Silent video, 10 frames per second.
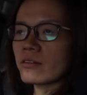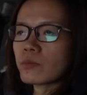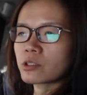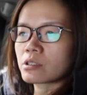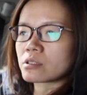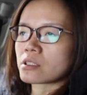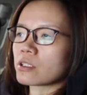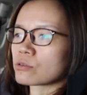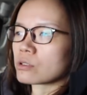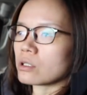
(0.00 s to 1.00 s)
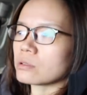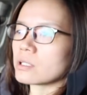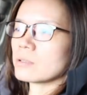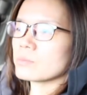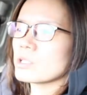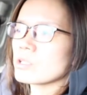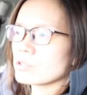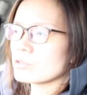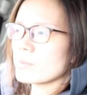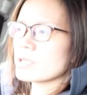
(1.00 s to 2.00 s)
government is control them
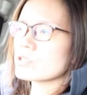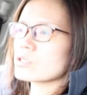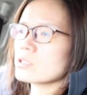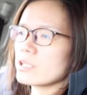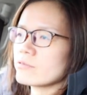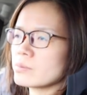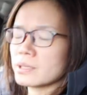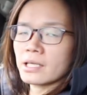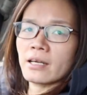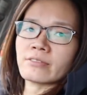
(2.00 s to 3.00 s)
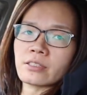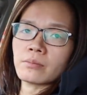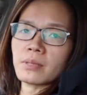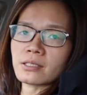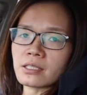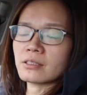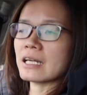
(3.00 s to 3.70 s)
to make sure everybody have some mask.